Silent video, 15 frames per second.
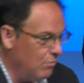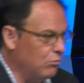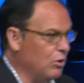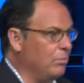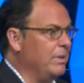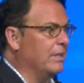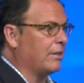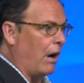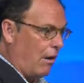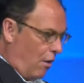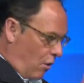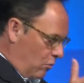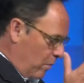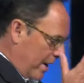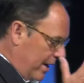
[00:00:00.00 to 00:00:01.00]
We'll build our
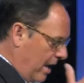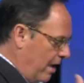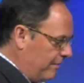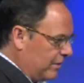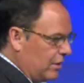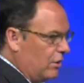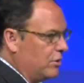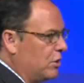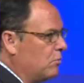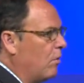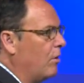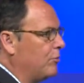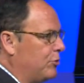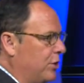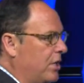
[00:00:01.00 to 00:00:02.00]
own way to heaven. No, you
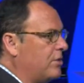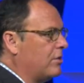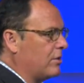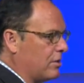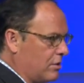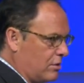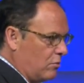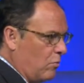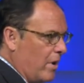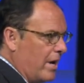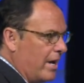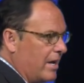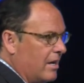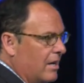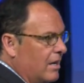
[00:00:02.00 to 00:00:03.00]
won't. Jesus is the
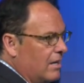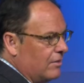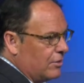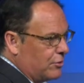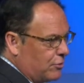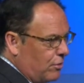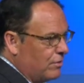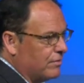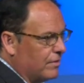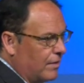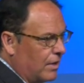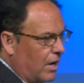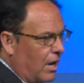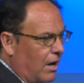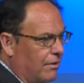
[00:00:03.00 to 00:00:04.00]
way, the truth, and the
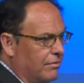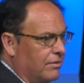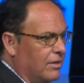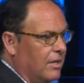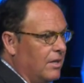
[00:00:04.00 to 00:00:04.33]
life.